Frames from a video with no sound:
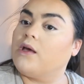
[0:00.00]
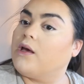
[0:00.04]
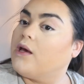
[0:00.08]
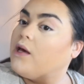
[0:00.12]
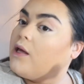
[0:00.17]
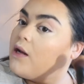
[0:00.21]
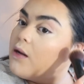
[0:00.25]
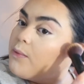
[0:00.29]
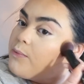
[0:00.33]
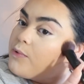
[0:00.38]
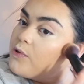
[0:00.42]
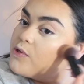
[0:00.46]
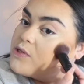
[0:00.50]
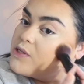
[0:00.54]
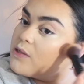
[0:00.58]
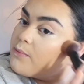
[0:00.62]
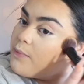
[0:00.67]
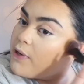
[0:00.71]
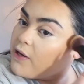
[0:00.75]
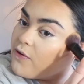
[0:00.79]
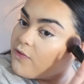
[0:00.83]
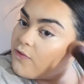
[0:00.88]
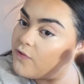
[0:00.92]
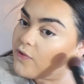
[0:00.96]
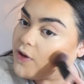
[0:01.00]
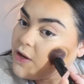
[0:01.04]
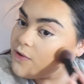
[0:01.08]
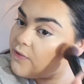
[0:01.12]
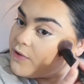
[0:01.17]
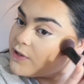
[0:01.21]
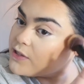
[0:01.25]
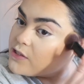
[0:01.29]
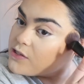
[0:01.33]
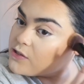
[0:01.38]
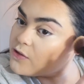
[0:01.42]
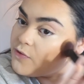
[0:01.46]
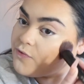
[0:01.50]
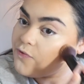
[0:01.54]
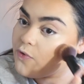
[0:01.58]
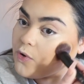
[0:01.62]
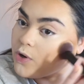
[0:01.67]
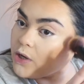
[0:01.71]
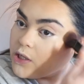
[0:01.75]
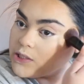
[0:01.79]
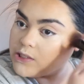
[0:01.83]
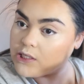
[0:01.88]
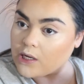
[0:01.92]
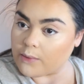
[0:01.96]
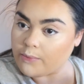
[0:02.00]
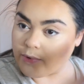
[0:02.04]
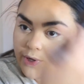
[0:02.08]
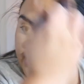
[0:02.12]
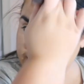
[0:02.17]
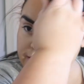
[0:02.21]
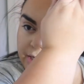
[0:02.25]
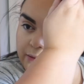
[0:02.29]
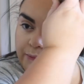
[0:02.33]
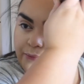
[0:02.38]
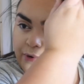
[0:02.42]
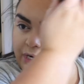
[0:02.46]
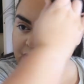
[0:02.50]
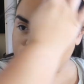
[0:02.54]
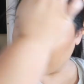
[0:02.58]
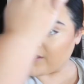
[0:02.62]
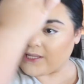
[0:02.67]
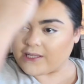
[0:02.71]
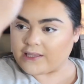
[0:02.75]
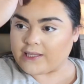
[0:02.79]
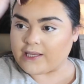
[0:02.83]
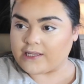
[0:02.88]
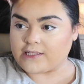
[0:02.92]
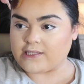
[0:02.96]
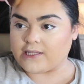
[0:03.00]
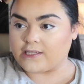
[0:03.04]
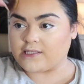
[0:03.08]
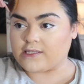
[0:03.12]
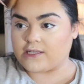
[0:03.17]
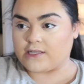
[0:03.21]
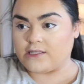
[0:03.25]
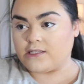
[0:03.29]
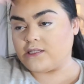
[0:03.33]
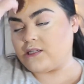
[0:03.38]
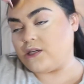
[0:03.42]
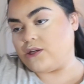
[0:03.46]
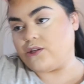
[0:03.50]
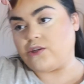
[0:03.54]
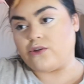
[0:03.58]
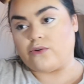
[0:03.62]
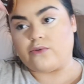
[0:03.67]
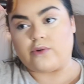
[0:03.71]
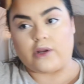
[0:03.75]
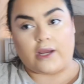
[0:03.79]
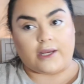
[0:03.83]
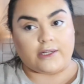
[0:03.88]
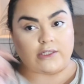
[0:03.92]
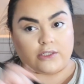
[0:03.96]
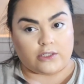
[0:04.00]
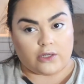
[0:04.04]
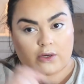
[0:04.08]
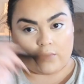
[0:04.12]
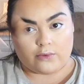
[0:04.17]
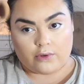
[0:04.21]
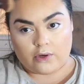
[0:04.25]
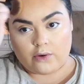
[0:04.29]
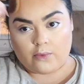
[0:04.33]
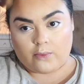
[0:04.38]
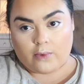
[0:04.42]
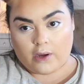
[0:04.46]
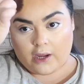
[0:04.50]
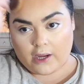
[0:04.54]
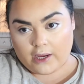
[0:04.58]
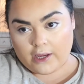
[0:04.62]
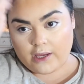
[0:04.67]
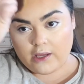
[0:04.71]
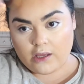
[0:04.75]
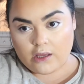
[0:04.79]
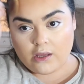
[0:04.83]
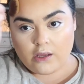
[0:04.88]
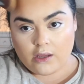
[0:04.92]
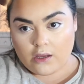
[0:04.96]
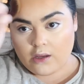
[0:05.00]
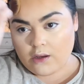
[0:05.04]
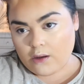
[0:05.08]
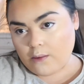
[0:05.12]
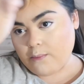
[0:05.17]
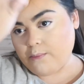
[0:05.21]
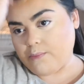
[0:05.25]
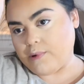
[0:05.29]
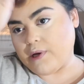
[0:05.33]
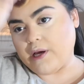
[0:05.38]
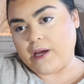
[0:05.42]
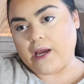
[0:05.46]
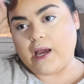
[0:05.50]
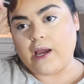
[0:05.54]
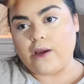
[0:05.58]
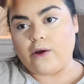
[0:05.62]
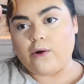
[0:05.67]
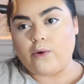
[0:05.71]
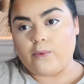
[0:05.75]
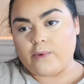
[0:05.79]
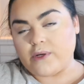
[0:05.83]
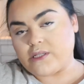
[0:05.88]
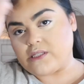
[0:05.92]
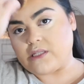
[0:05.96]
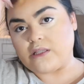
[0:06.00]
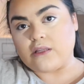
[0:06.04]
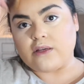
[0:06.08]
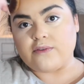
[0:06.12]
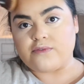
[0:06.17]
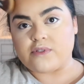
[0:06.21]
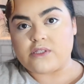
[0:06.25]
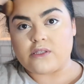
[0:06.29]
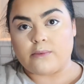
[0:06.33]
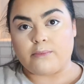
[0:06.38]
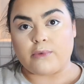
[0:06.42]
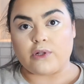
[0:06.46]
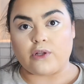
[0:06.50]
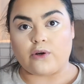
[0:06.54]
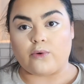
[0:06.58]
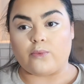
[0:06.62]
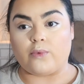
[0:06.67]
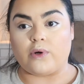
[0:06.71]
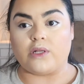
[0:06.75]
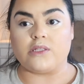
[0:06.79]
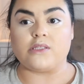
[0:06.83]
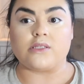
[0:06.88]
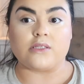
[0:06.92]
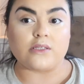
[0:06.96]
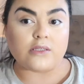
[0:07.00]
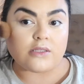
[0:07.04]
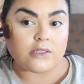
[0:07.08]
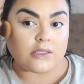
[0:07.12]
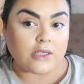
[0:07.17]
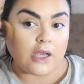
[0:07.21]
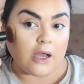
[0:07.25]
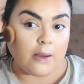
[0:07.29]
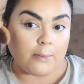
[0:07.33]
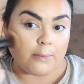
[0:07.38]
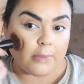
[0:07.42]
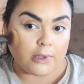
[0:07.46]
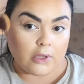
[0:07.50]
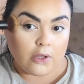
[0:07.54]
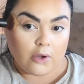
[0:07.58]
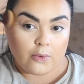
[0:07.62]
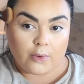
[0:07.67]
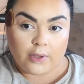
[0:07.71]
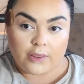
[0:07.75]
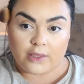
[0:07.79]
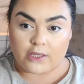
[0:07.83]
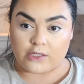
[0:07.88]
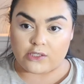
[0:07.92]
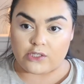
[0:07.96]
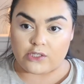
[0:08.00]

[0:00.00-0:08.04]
And I'm using my favorite Sephora double-ended brush that they discontinued. I don't know why, but I always leave similar ones down below in the